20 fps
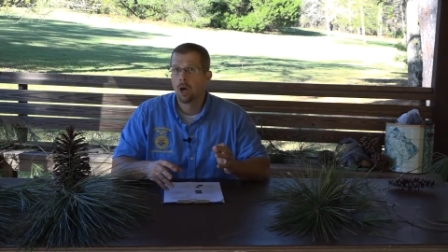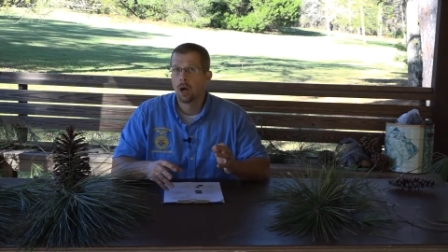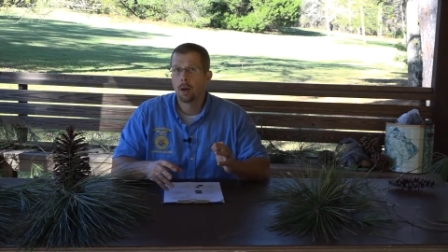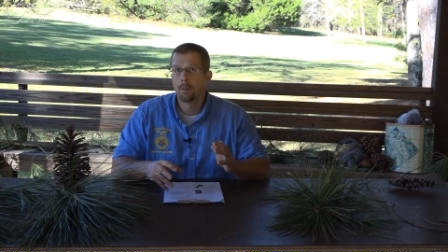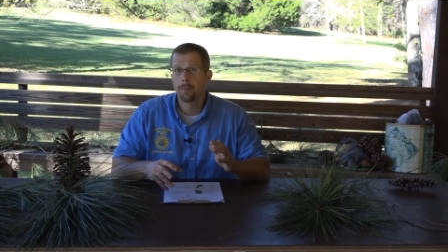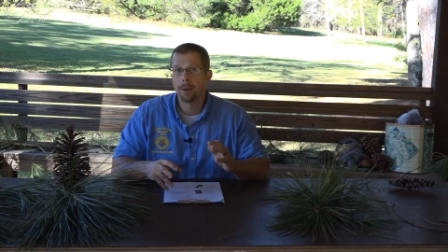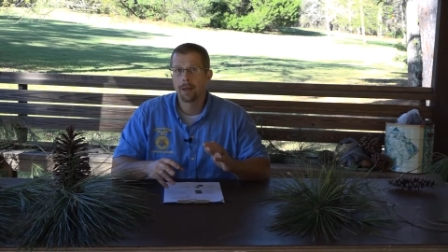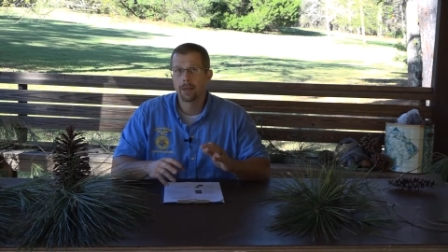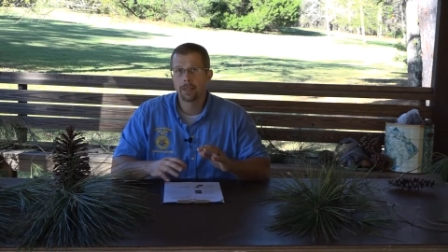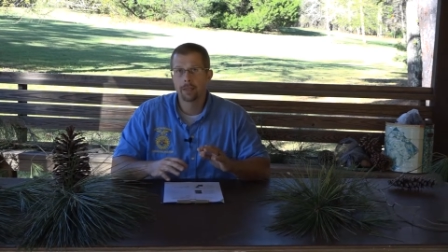
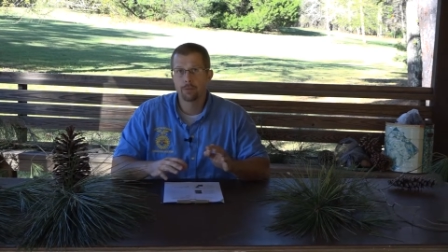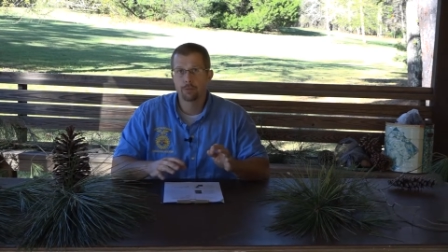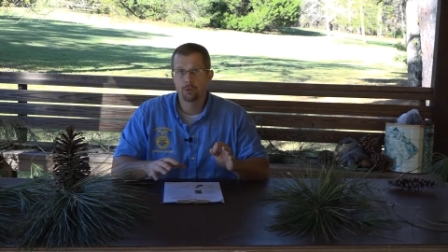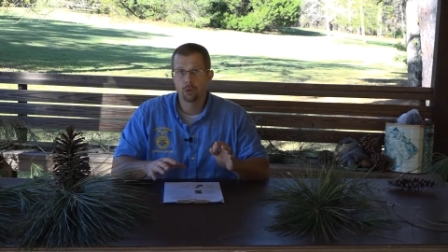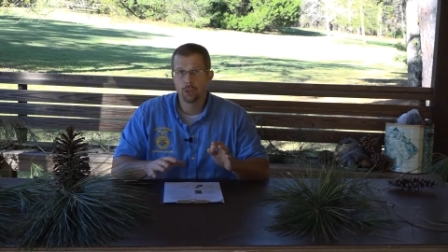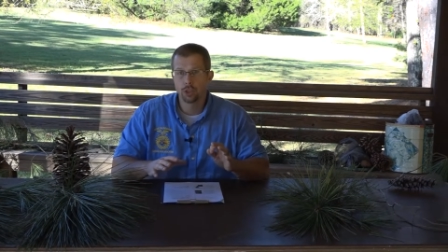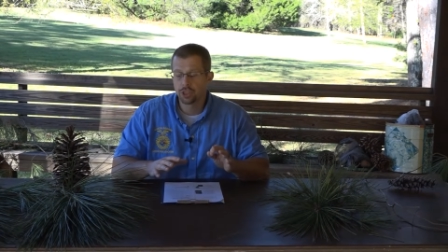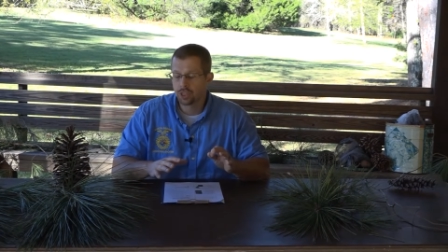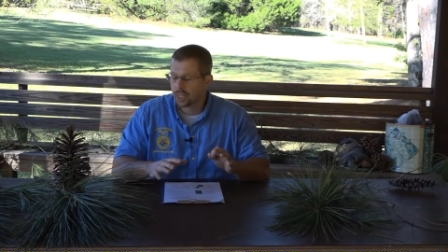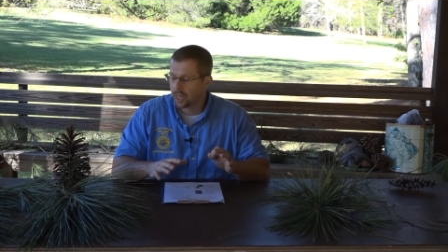about
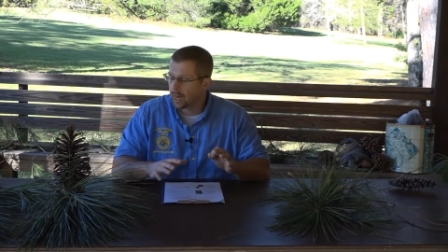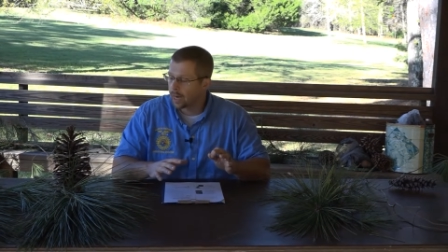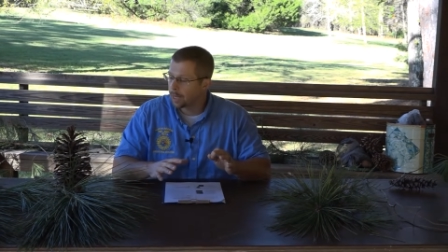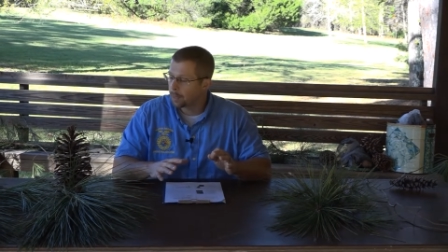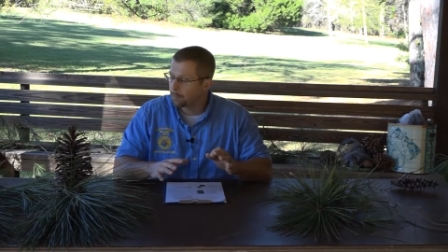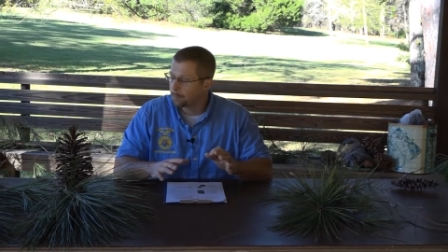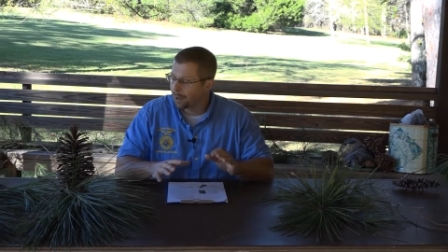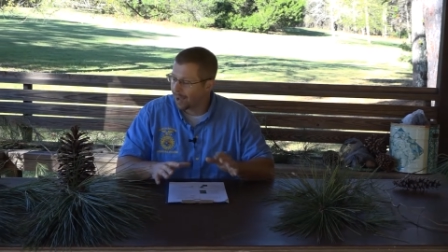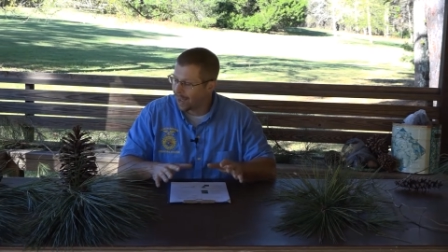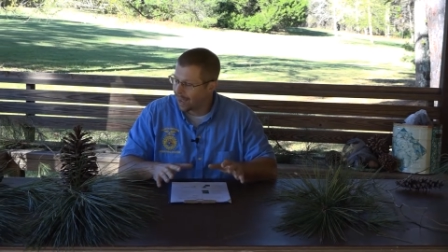
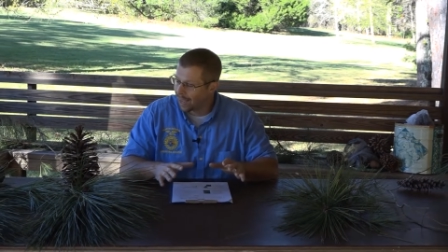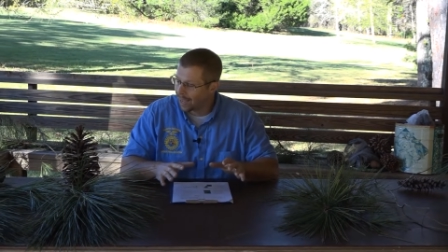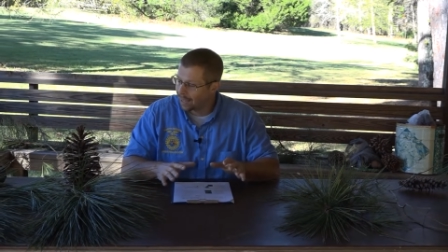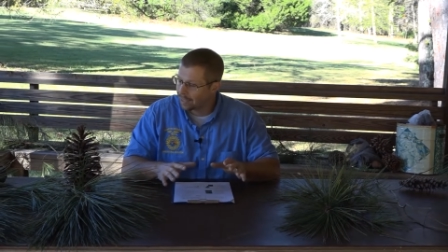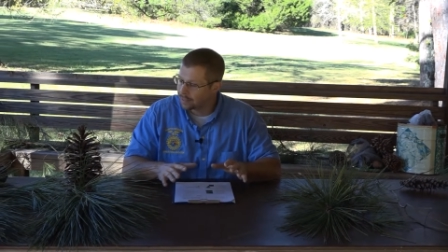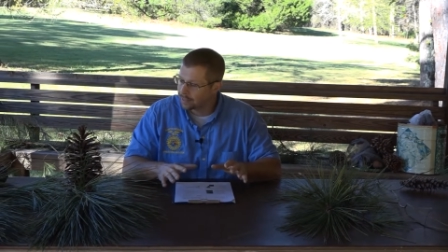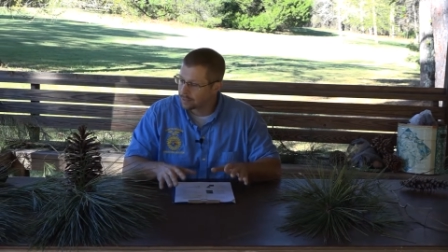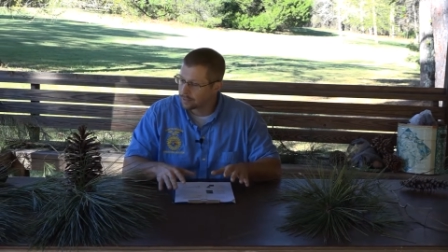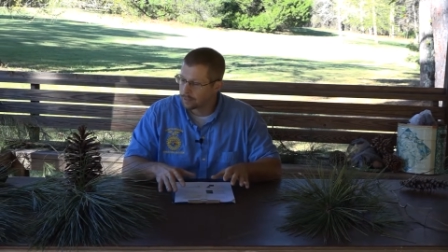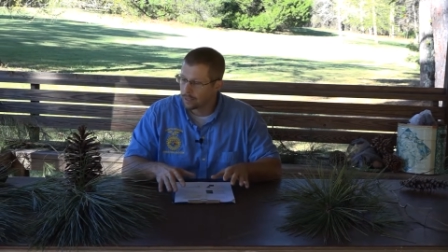differentiating
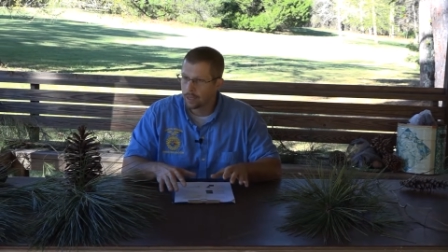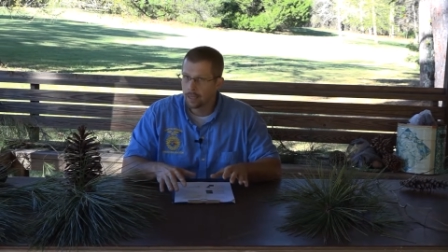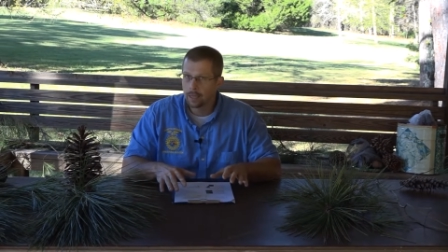pines